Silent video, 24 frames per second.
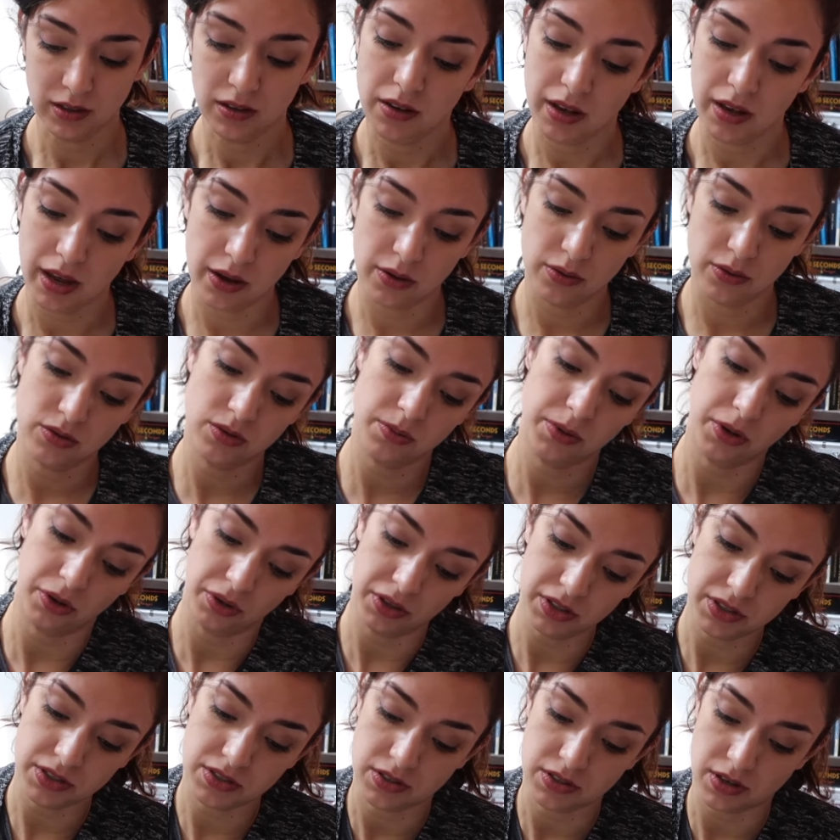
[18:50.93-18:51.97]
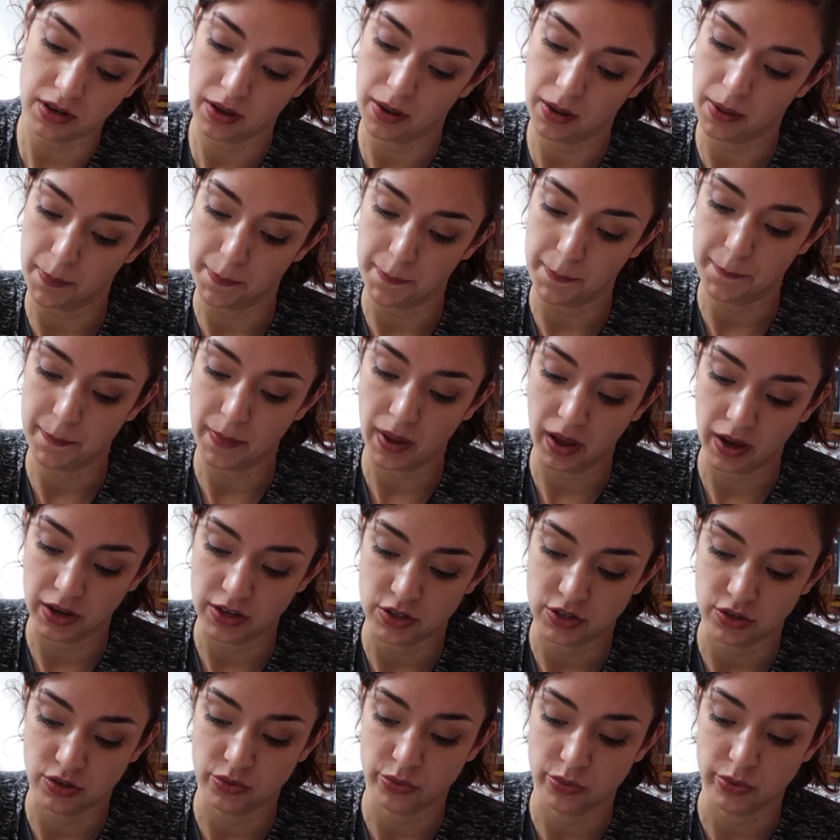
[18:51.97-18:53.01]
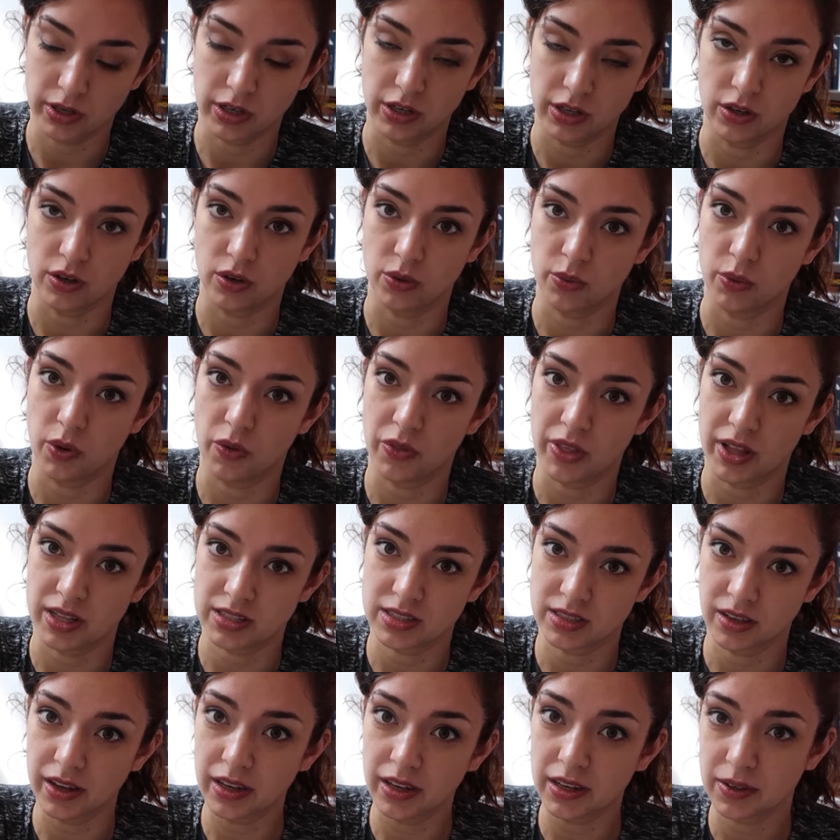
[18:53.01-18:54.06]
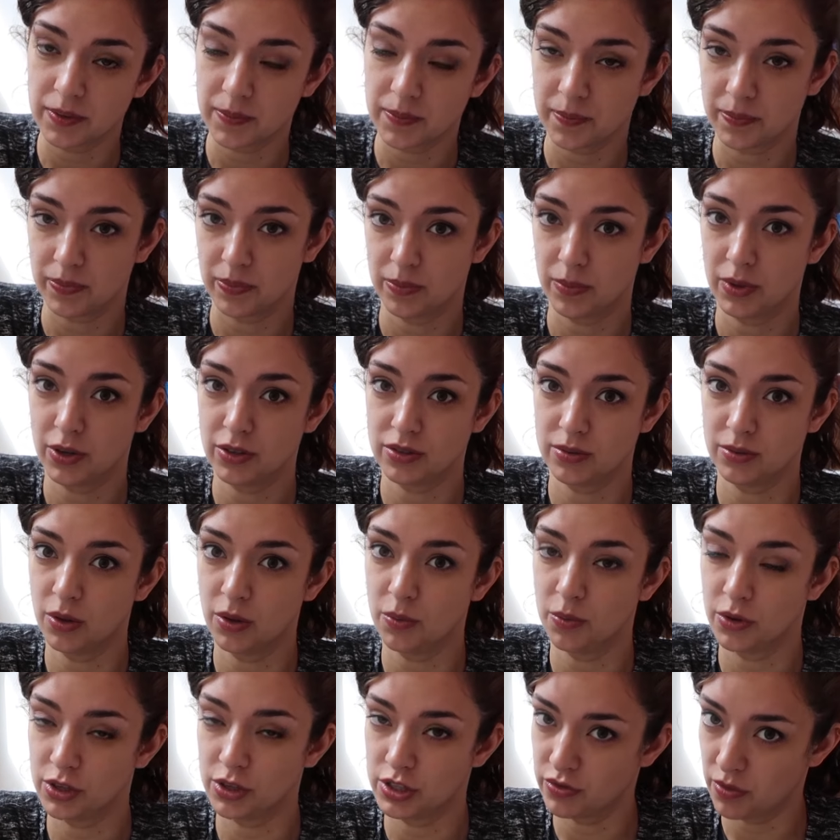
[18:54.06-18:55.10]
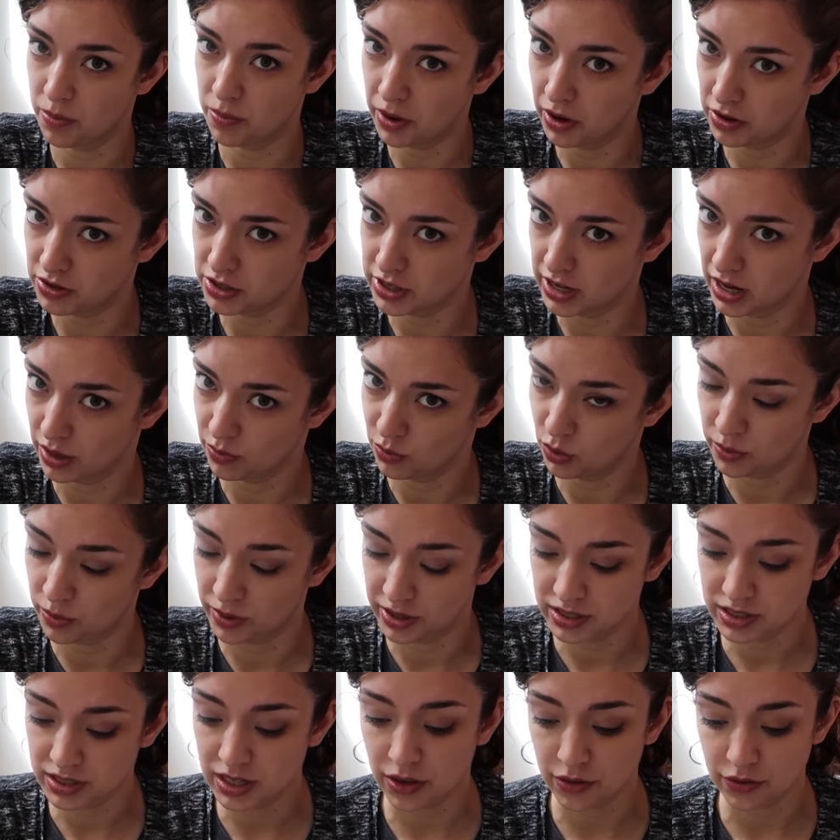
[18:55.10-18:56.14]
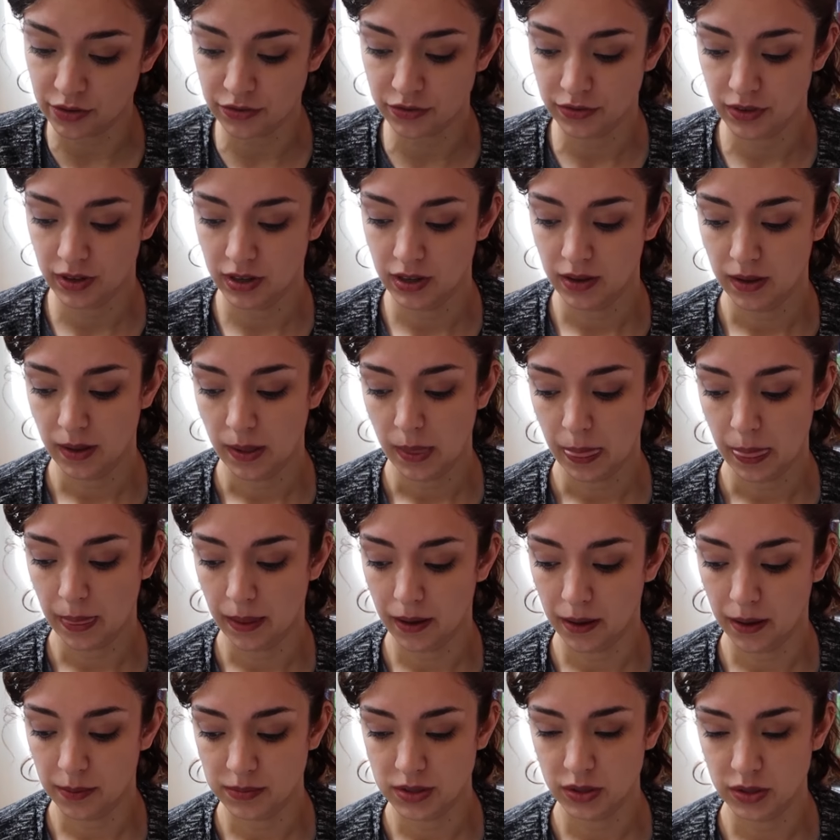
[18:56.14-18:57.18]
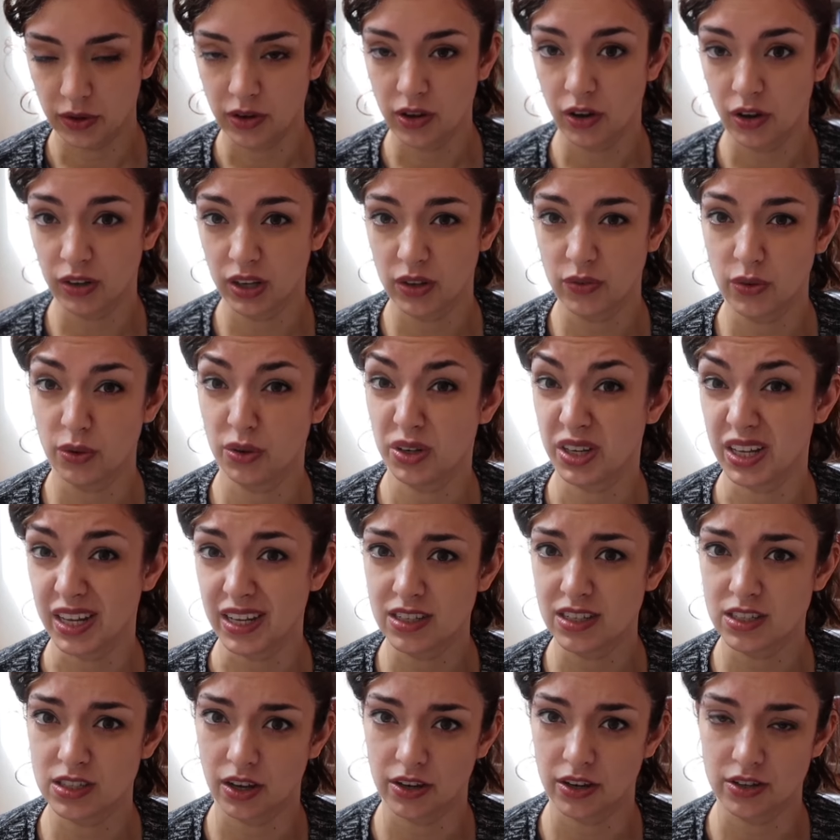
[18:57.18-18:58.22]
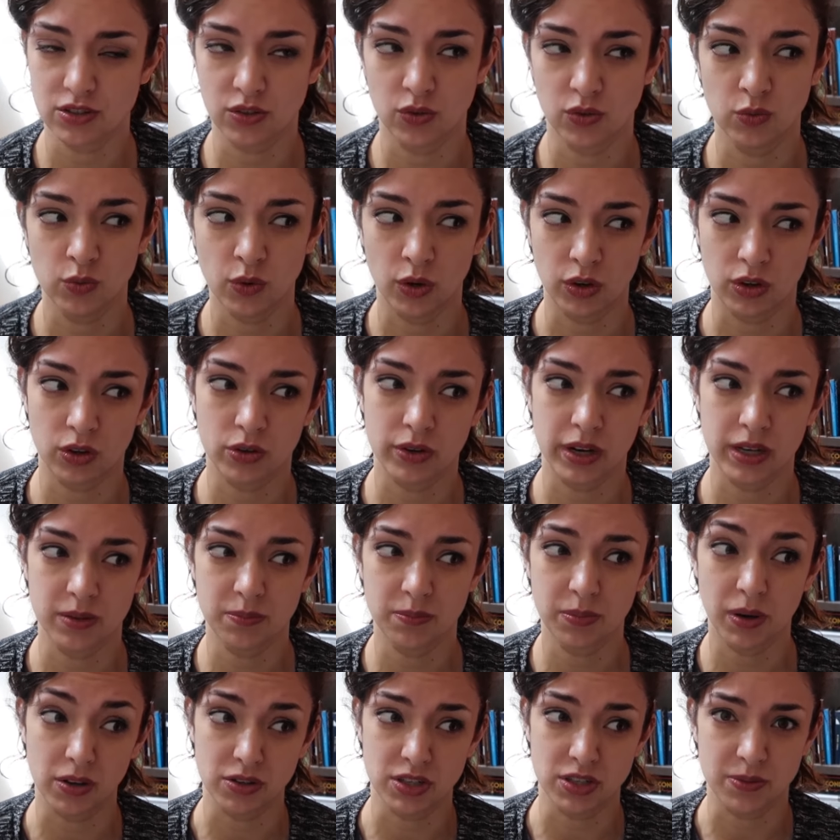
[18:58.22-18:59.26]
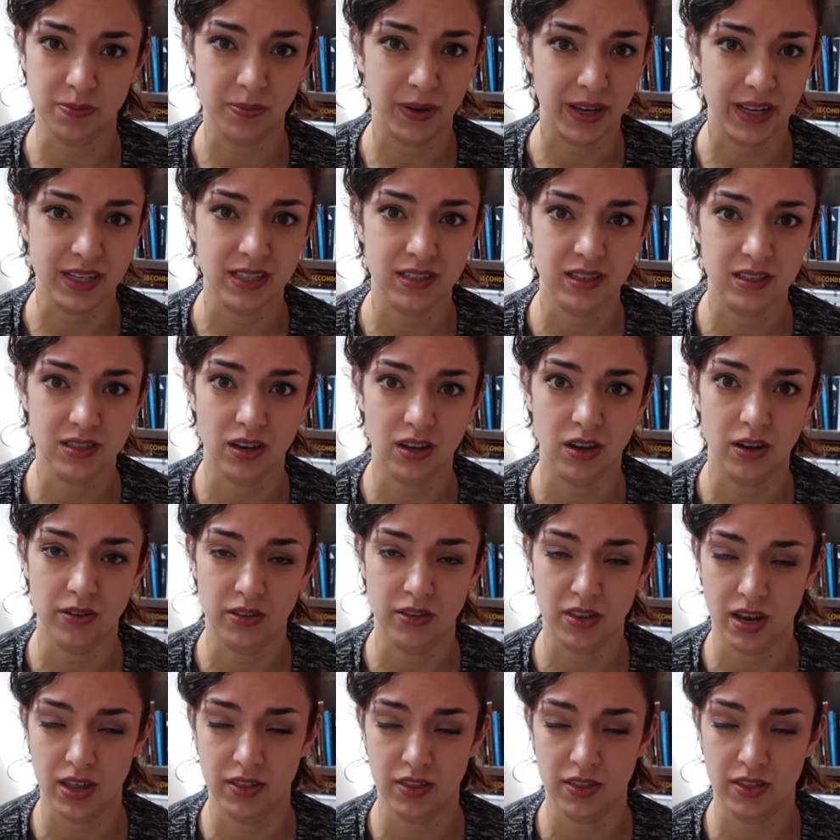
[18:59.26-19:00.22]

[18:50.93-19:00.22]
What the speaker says: Now, to be honest, I don't really know what that's like, because I'm not much of a party animal myself. So I can't give you any insights on what great party places are in the